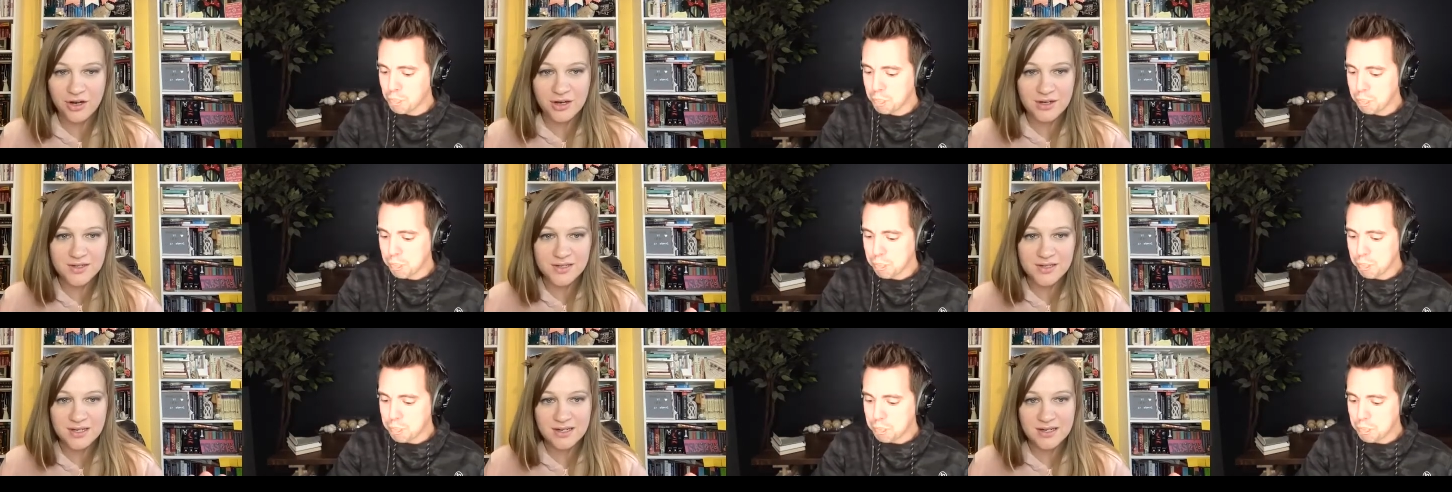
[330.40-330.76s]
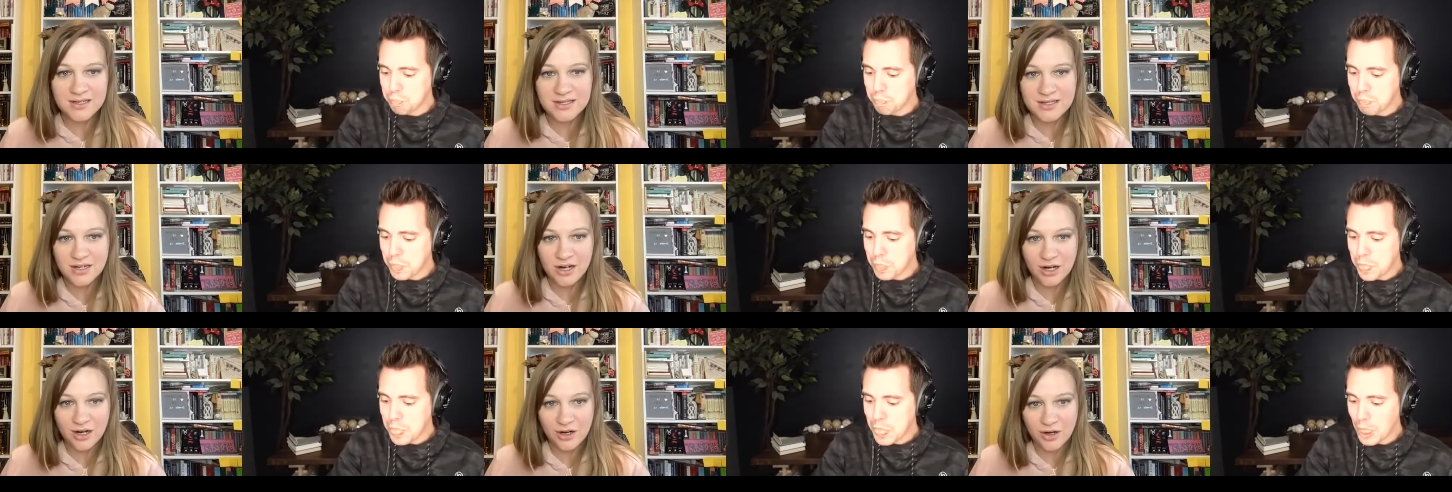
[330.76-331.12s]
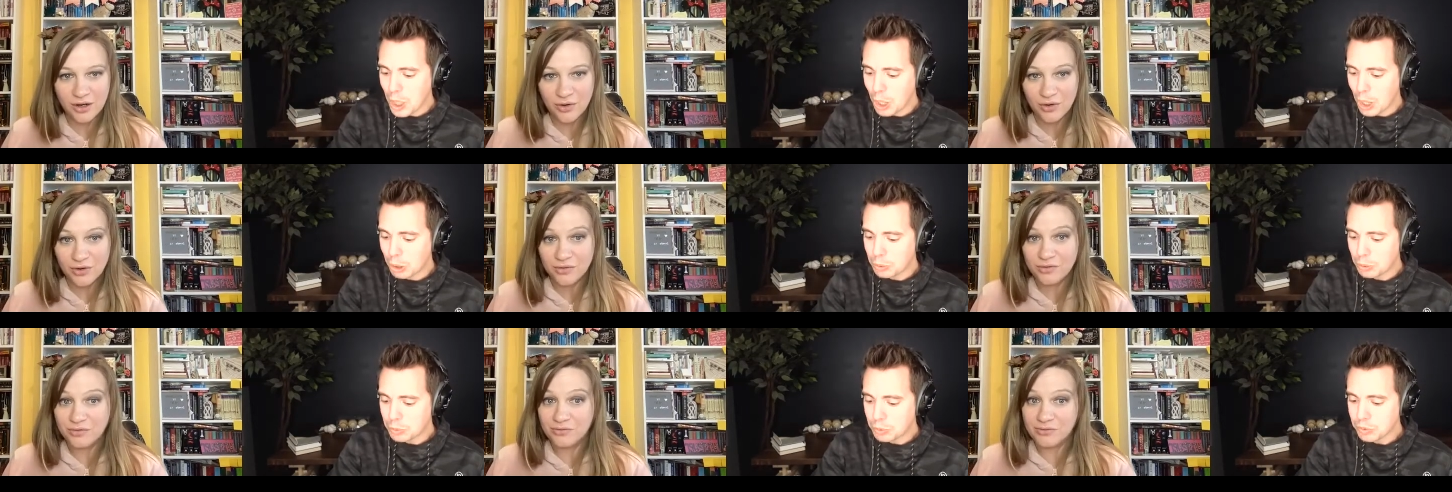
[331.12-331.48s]
Speaker 1: is going to
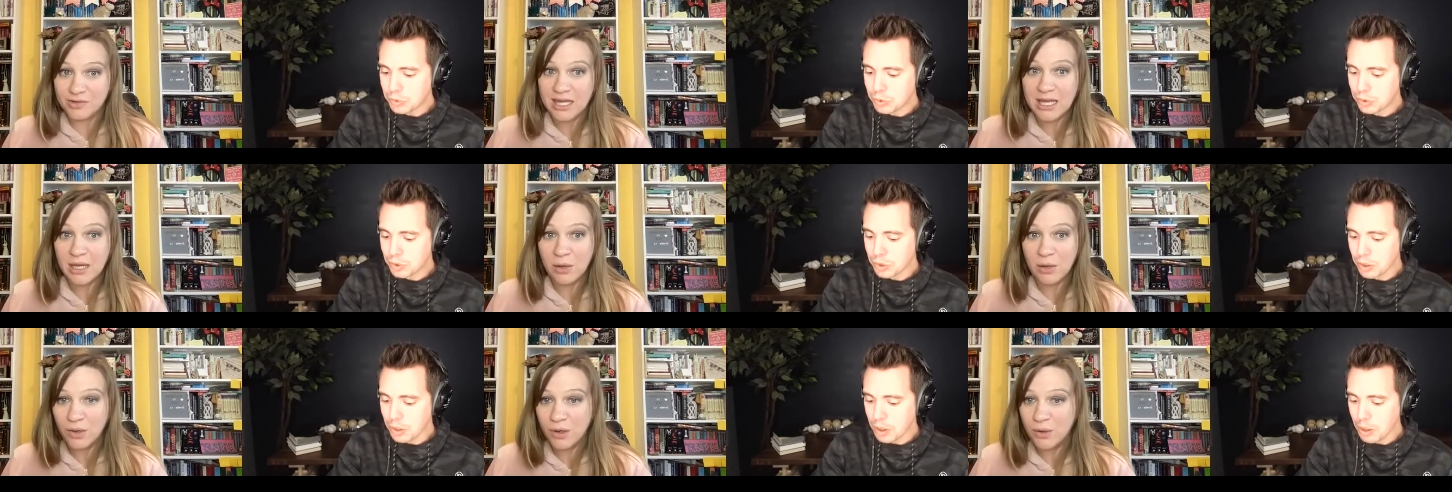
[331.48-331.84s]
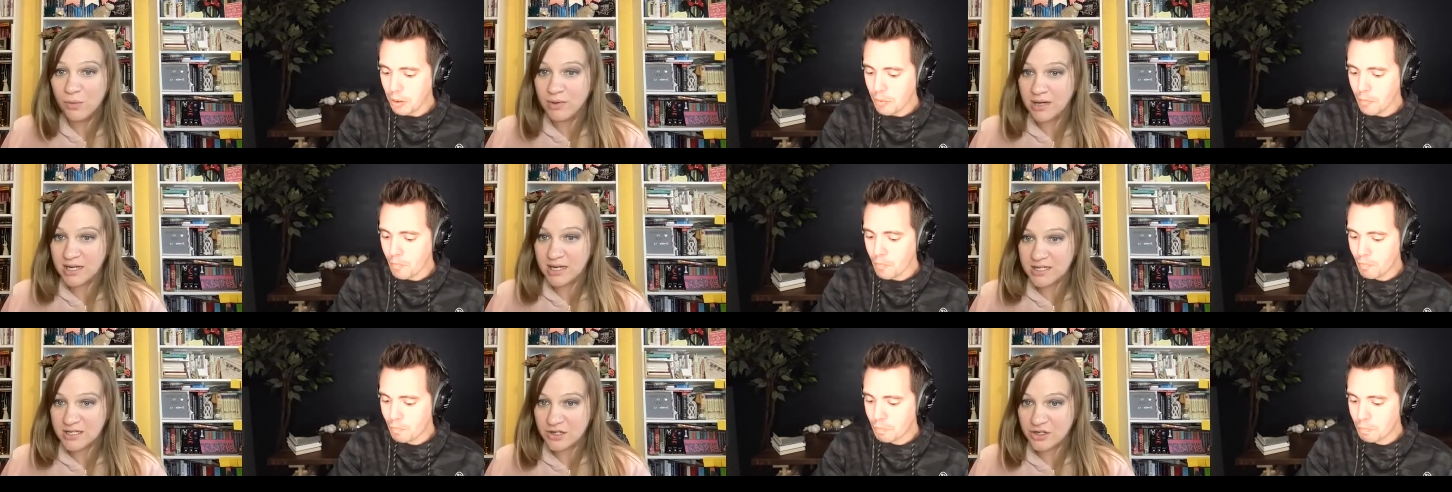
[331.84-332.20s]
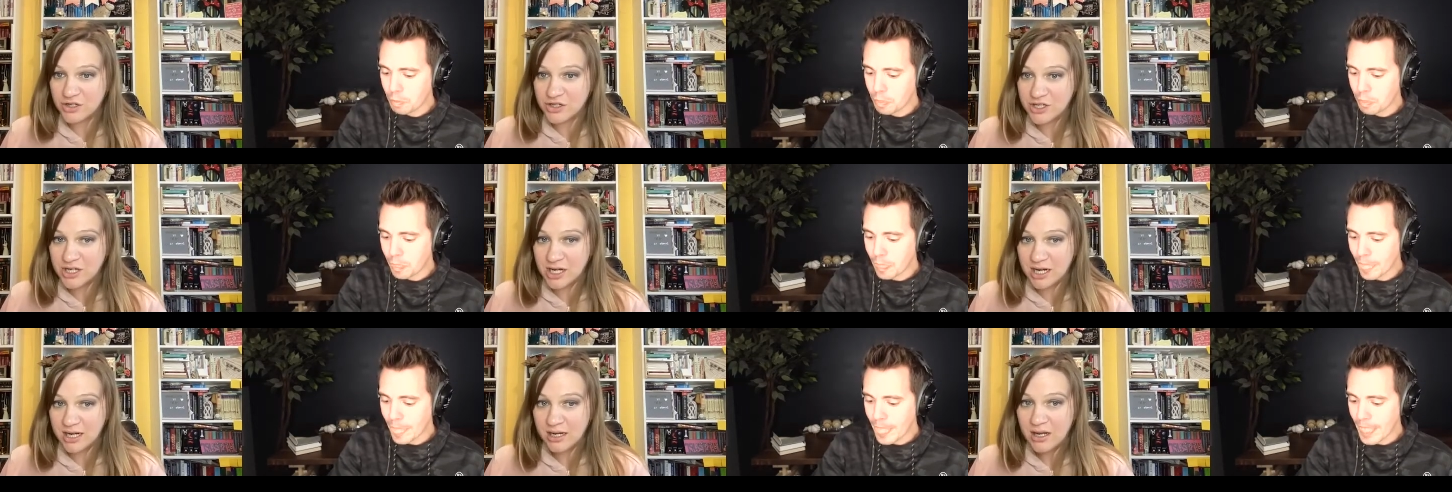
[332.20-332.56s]
start keyword
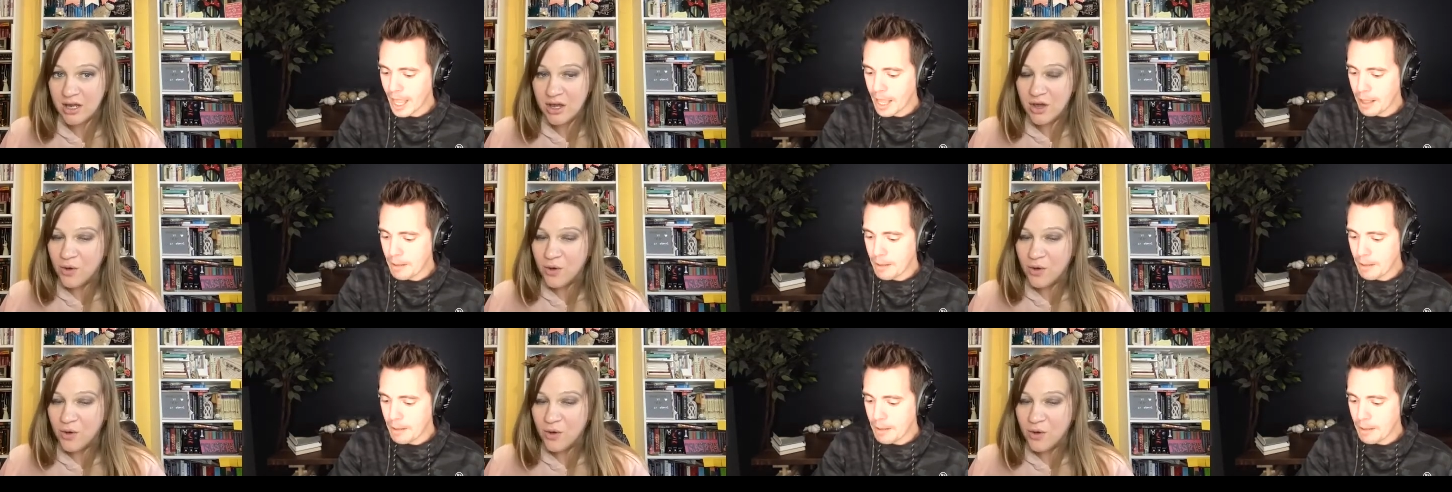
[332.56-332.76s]
researching,